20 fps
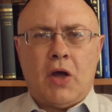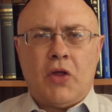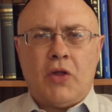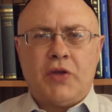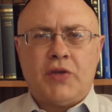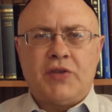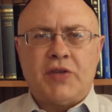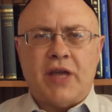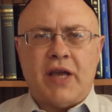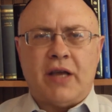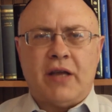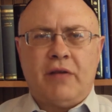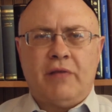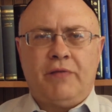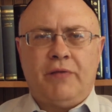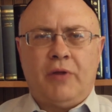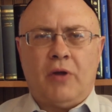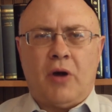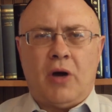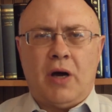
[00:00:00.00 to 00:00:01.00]
The second
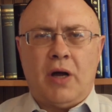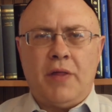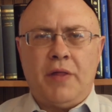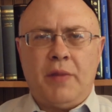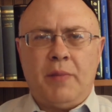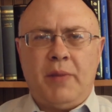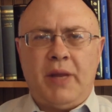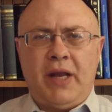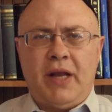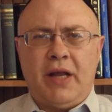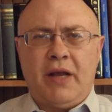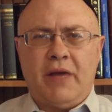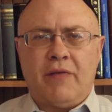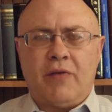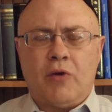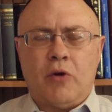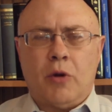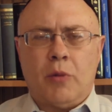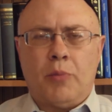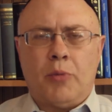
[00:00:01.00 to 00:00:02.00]
flaw in the meaning
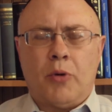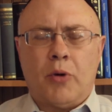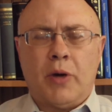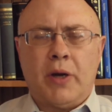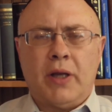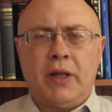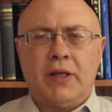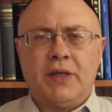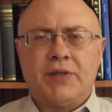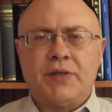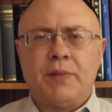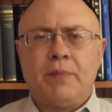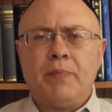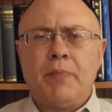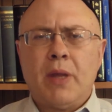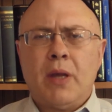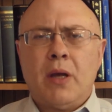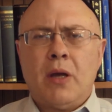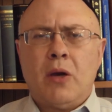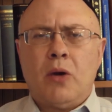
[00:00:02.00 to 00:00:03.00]
of corporealism
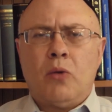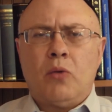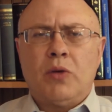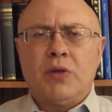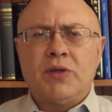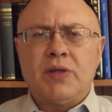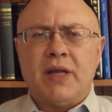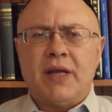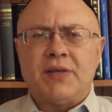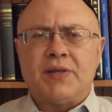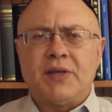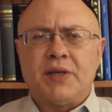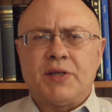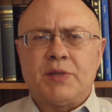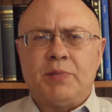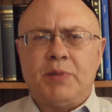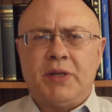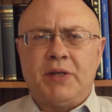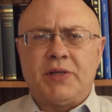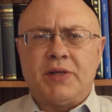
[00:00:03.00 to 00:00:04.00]
was less
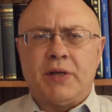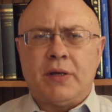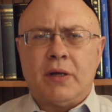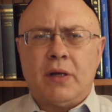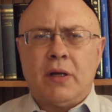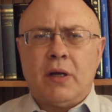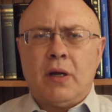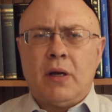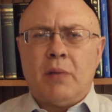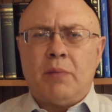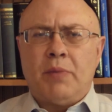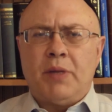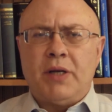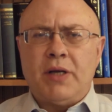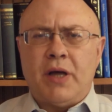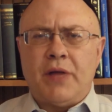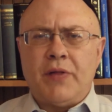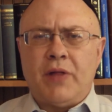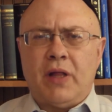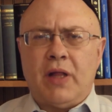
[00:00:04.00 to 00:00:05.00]
explicit, but
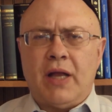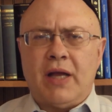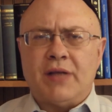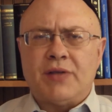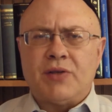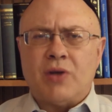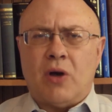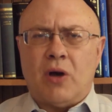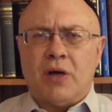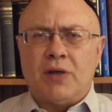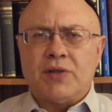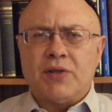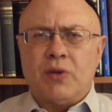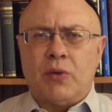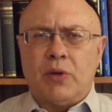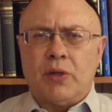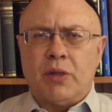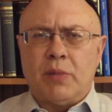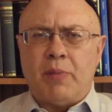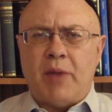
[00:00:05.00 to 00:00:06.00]
nonetheless
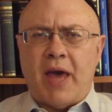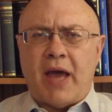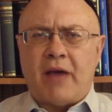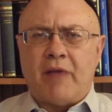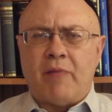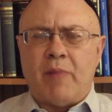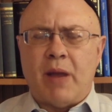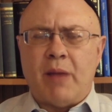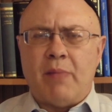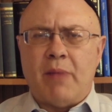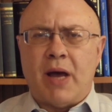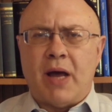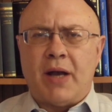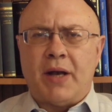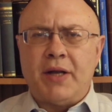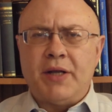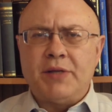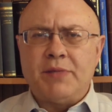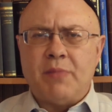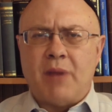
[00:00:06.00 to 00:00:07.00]
also at the back of
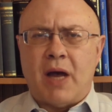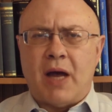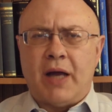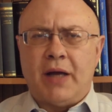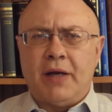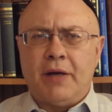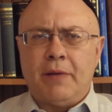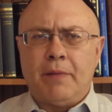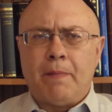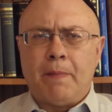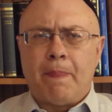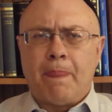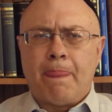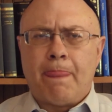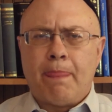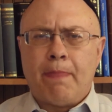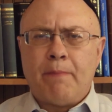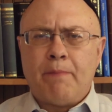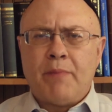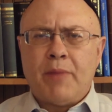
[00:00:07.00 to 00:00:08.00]
Maimonides' mind.
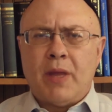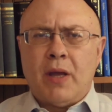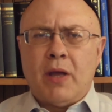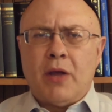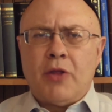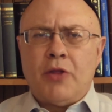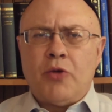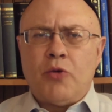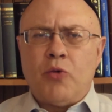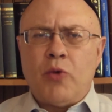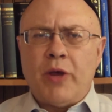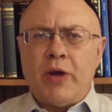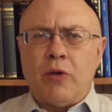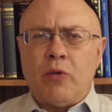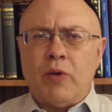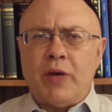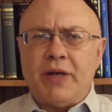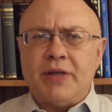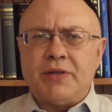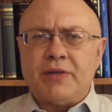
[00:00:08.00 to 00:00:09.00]
The real
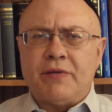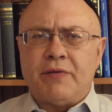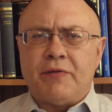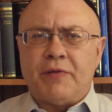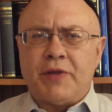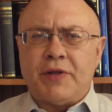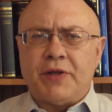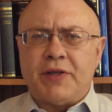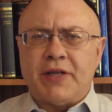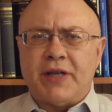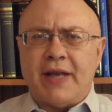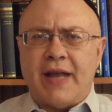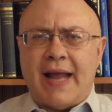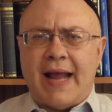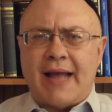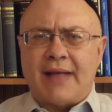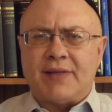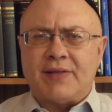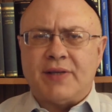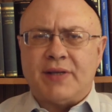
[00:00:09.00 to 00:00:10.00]
reason for the
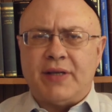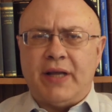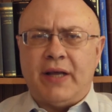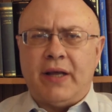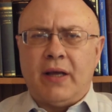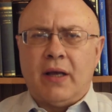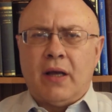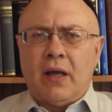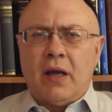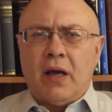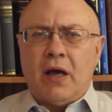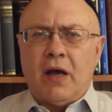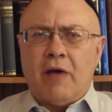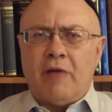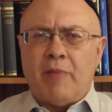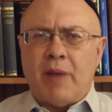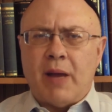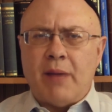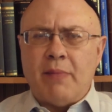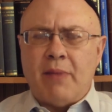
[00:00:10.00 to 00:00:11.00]
tenacity
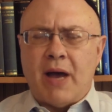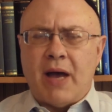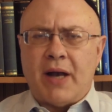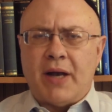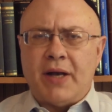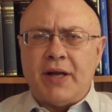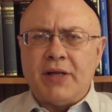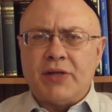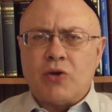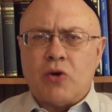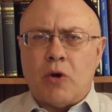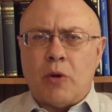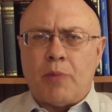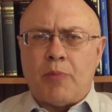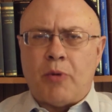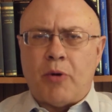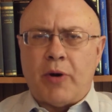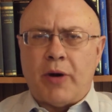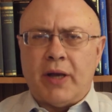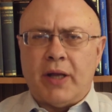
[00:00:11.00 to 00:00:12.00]
of Maimonides'
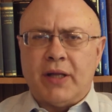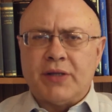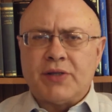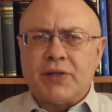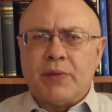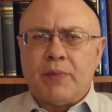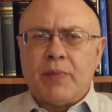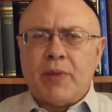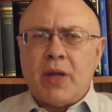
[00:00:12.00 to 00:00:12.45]
corporealist